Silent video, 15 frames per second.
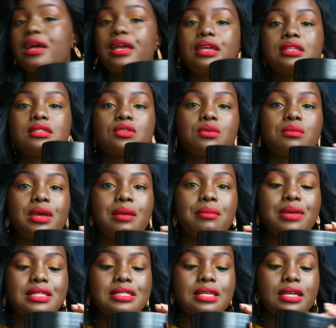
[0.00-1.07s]
my it's on my
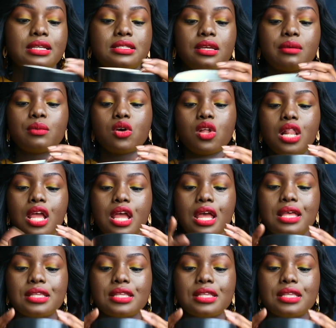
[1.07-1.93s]
bedside table